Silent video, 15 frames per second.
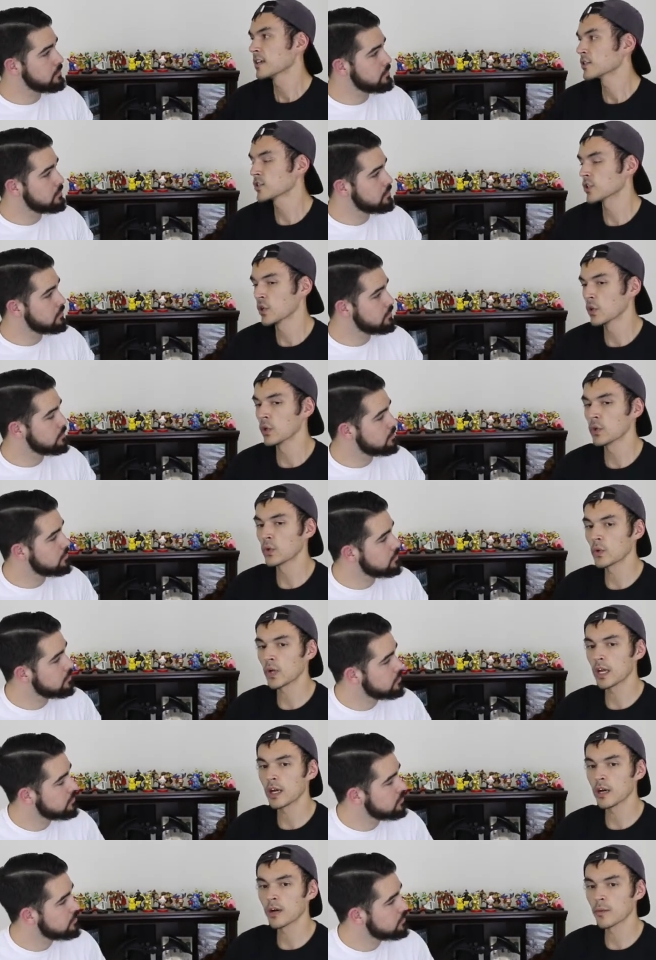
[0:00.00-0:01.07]

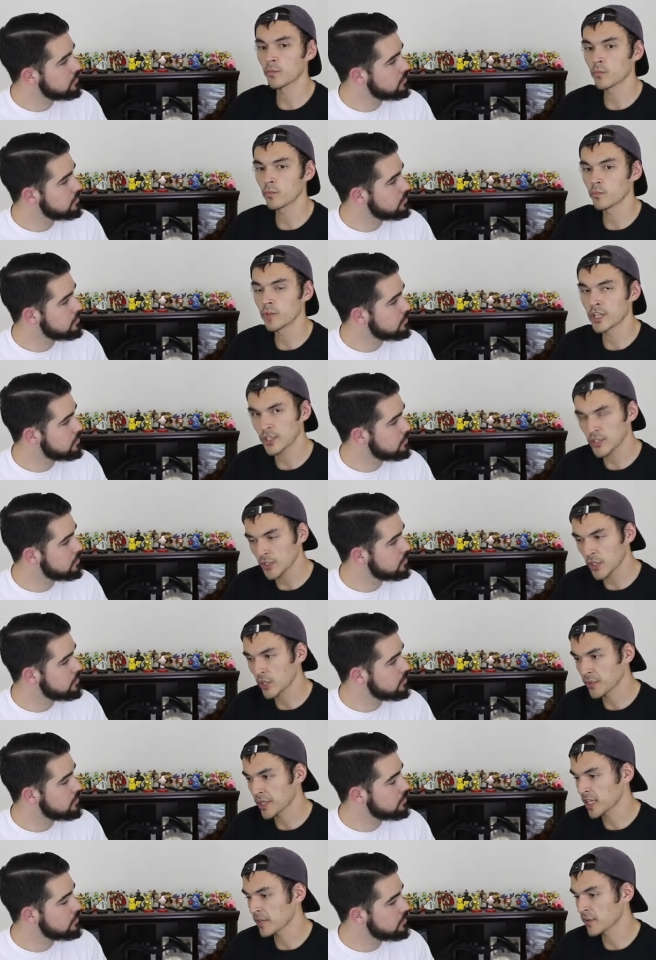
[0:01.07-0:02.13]
Speaker 1: So, um,
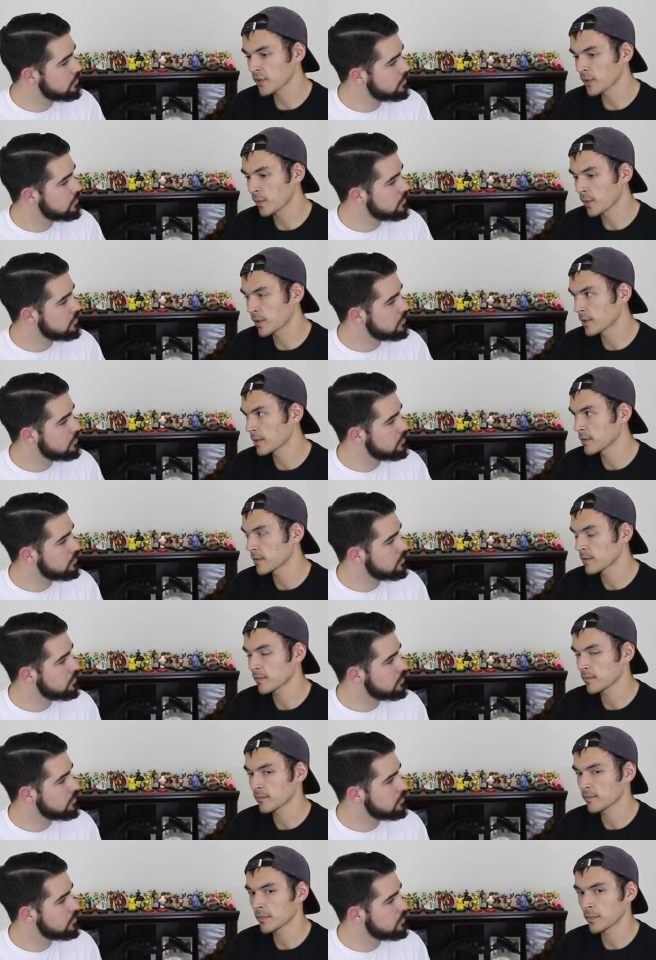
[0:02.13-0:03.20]
Interstellar, we're gonna record
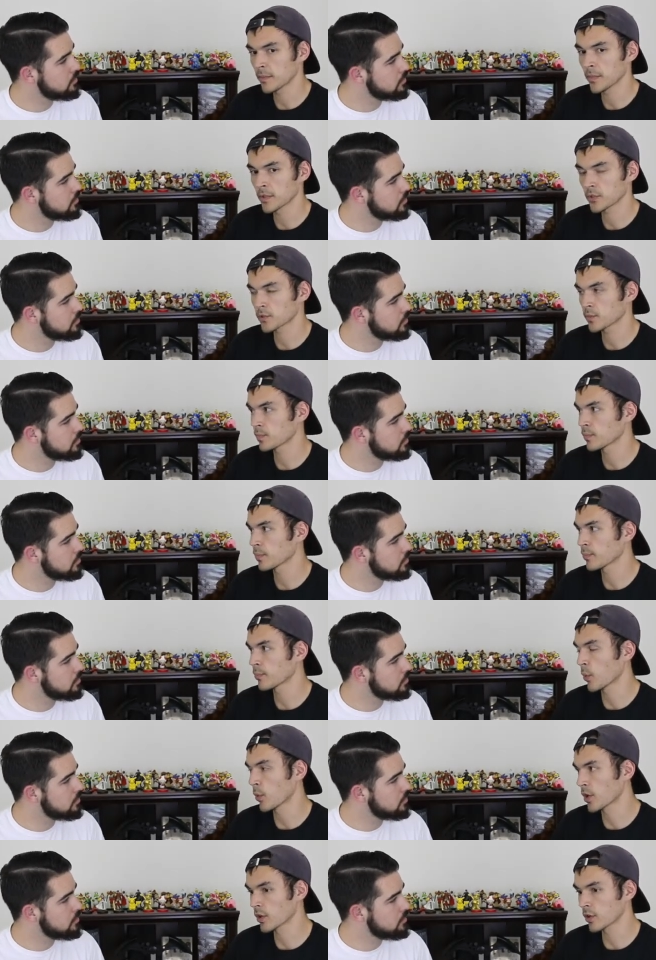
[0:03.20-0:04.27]
a
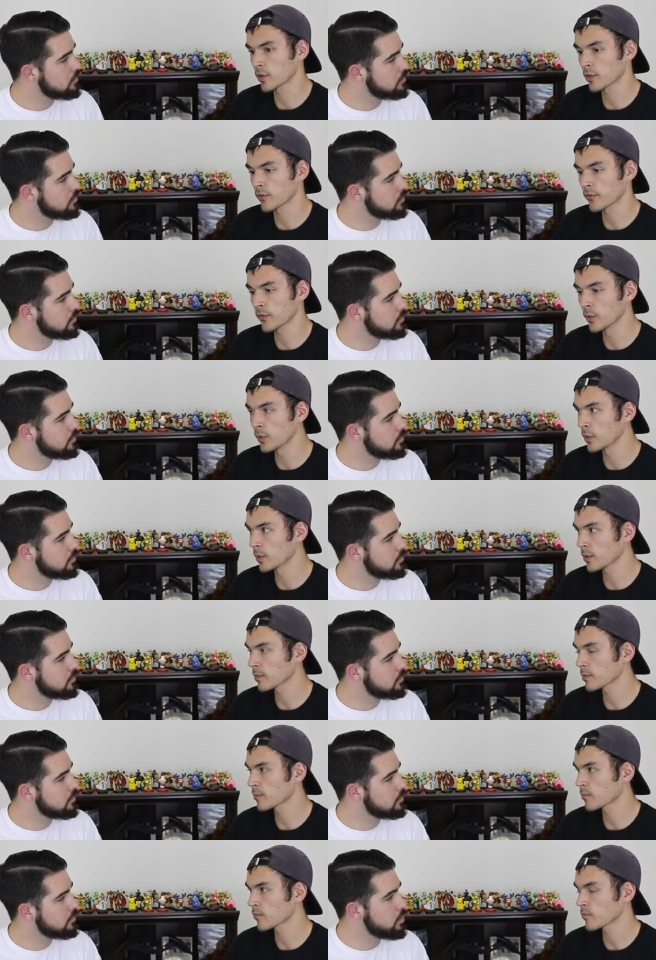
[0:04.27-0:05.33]

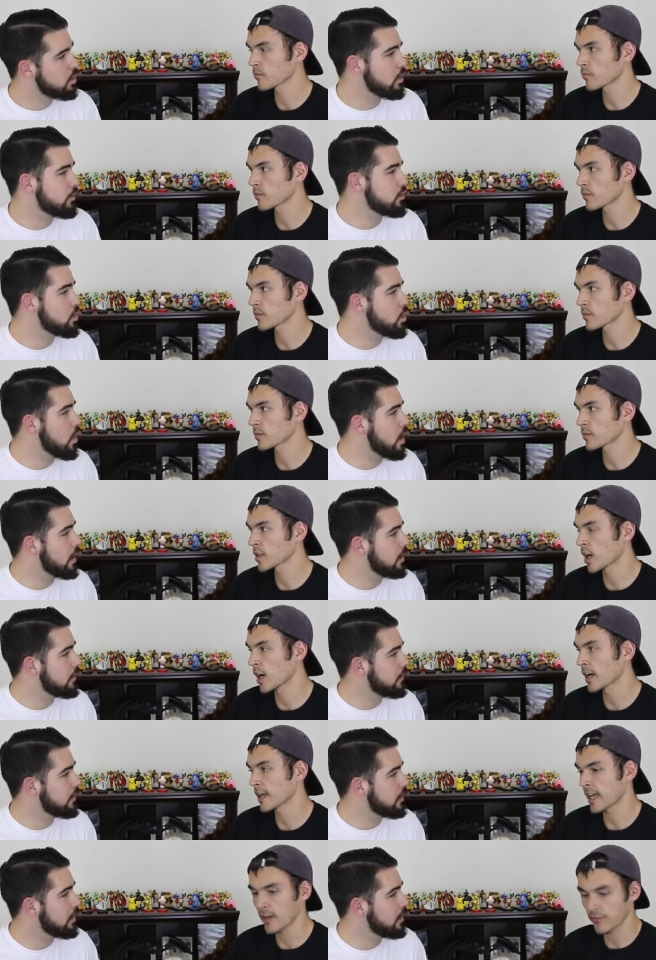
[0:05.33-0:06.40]
spoiler-full. Well, if
Speaker 2: you want,
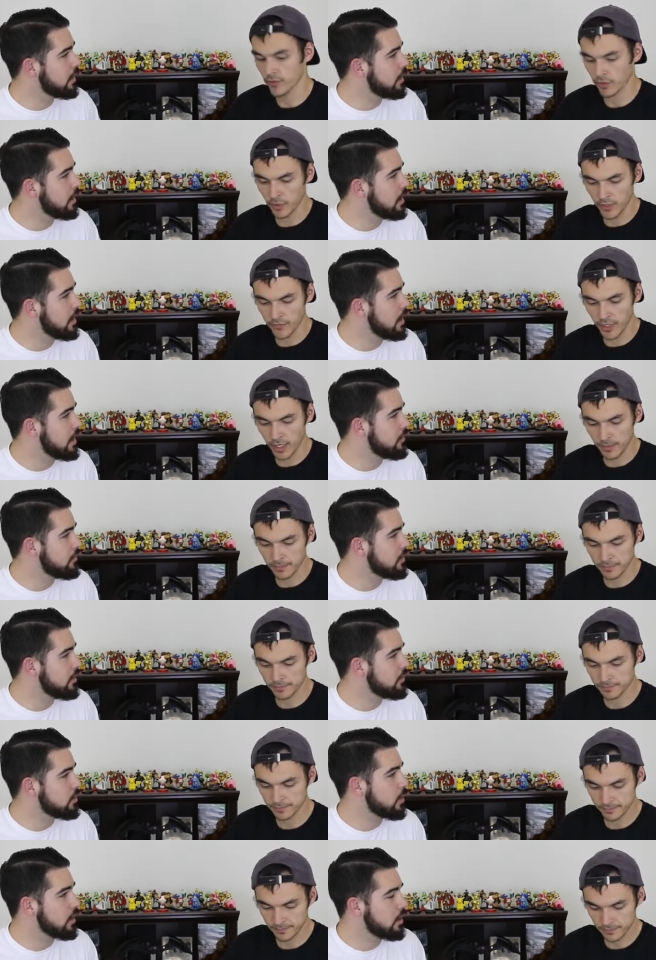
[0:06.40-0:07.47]
talk after. We'll have time. If,
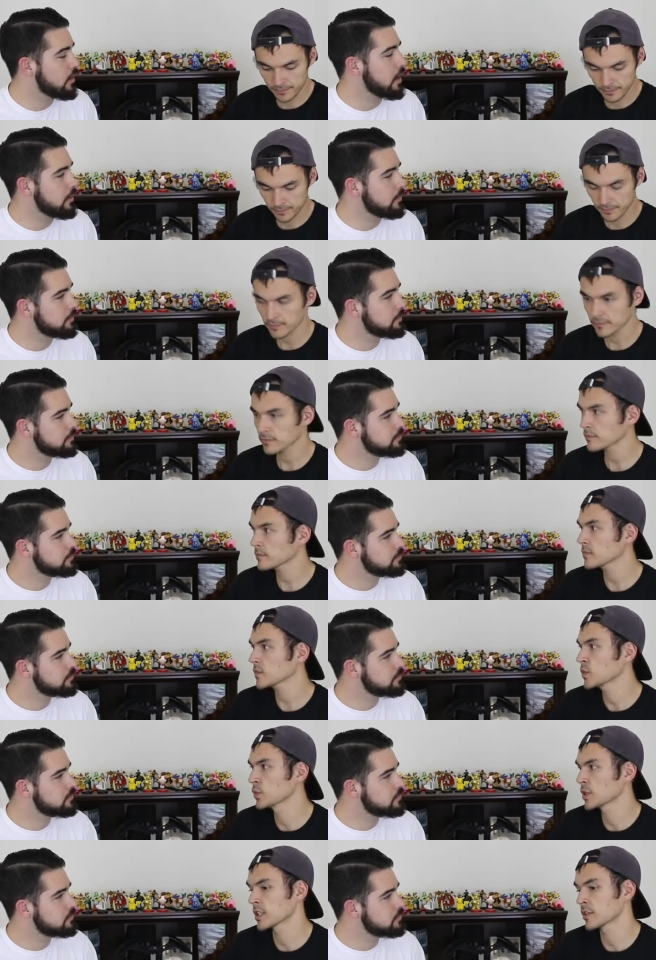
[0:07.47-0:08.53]
if you want, okay.
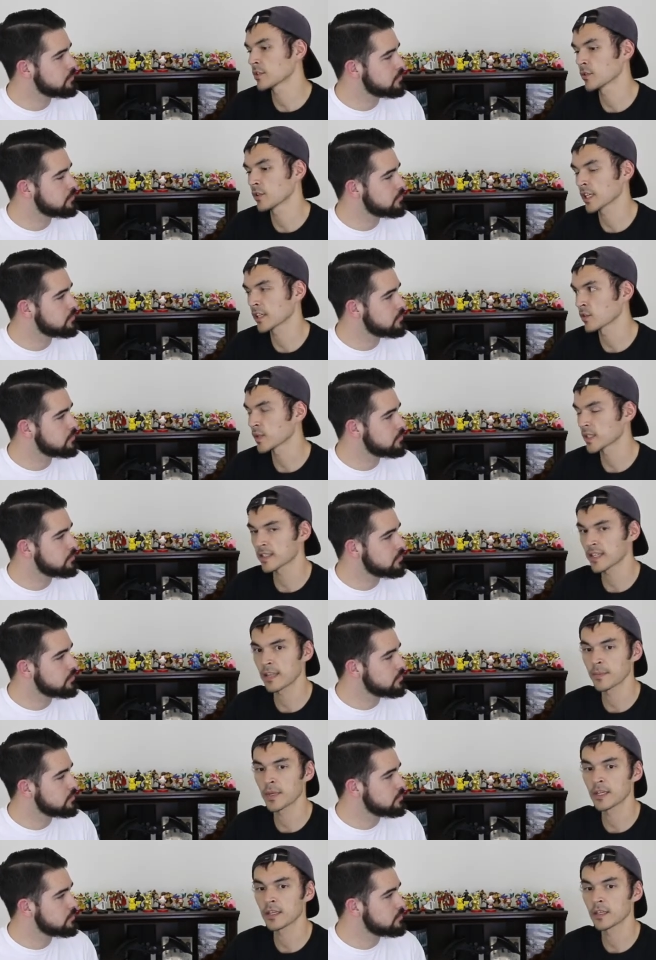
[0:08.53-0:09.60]
Speaker 1: We can do like a quick
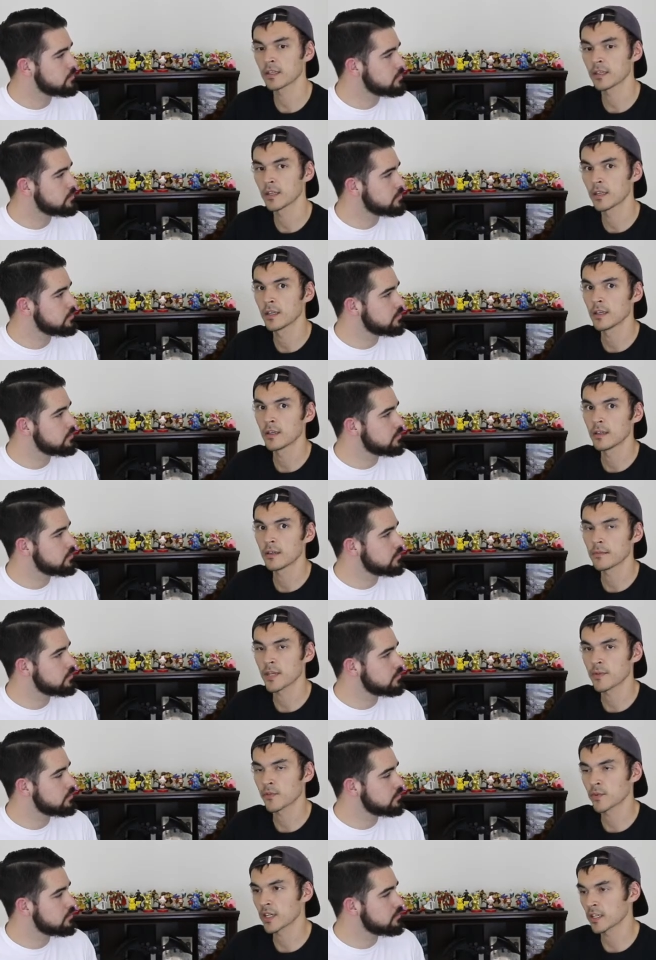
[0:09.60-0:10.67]
ten minute.
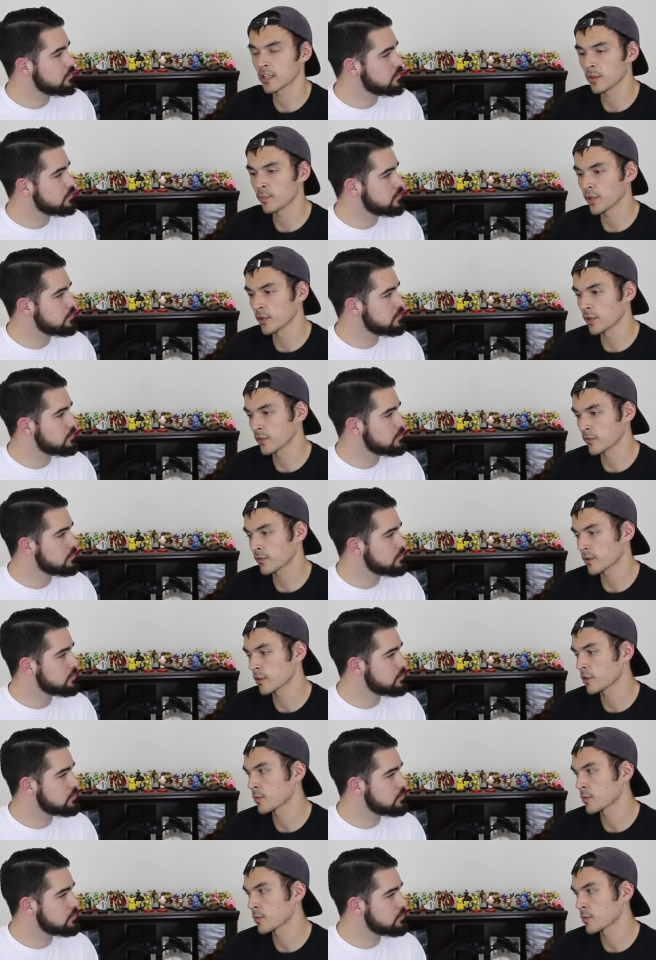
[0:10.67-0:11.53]
Maybe we can upload it for